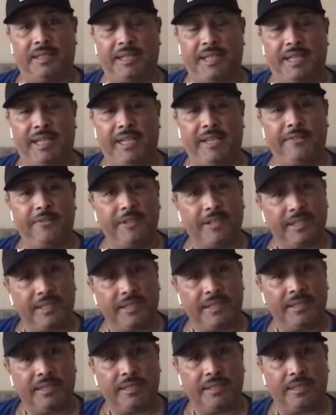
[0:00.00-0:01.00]

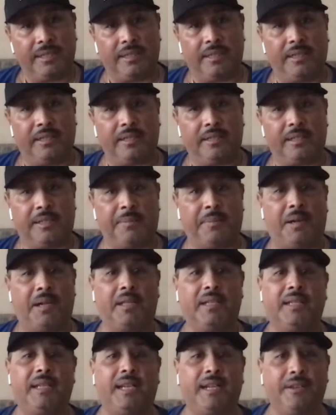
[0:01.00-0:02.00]
even
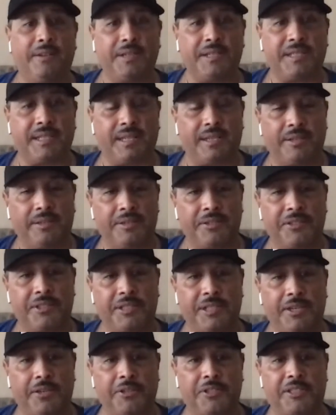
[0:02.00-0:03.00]
Kamala Harris at her
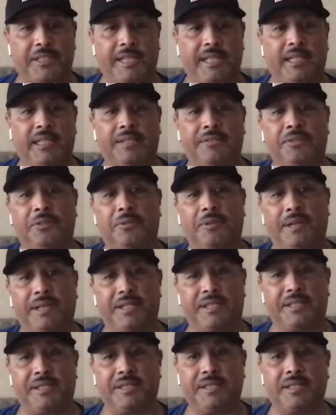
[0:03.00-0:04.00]
state level
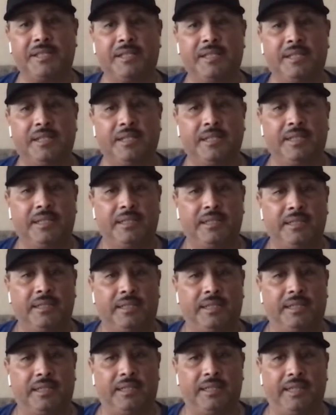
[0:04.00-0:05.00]
races,
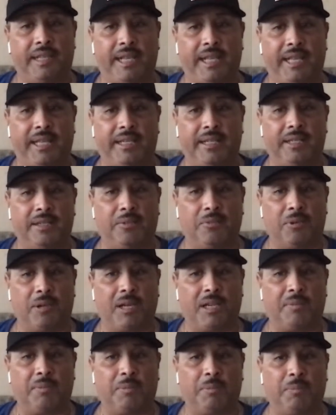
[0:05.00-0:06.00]
and
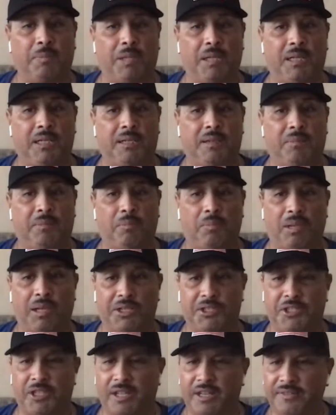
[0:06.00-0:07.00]
Rod
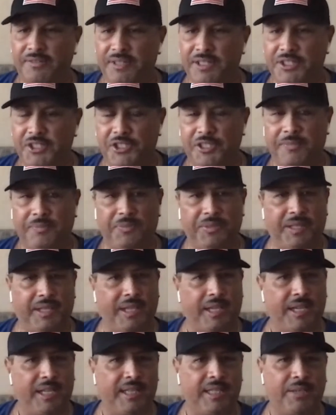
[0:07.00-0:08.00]
Blagojevich, the
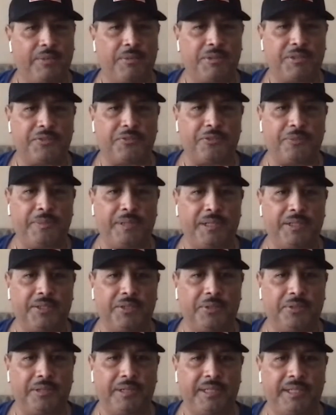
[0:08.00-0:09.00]
guy that was from
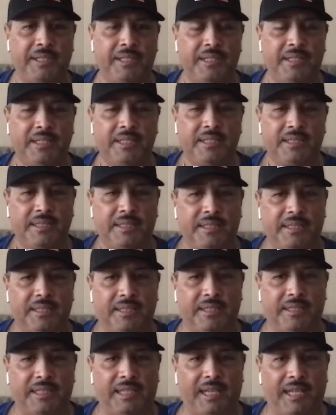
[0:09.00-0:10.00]
Illinois,
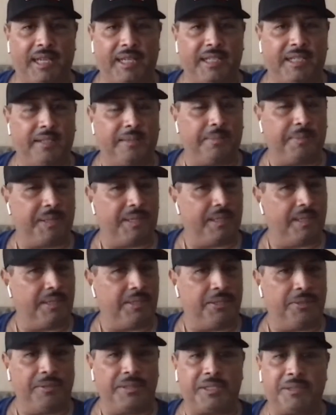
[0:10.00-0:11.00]
that landed up
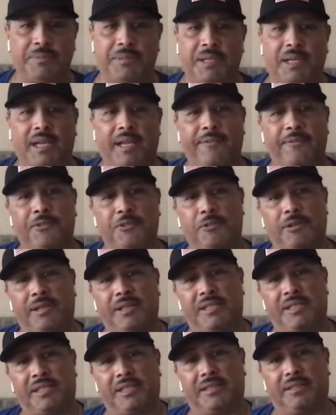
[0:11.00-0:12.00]
doing some time for trying
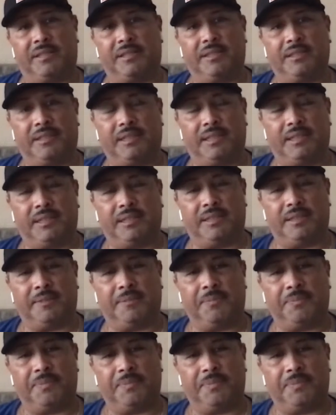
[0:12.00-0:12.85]
to sell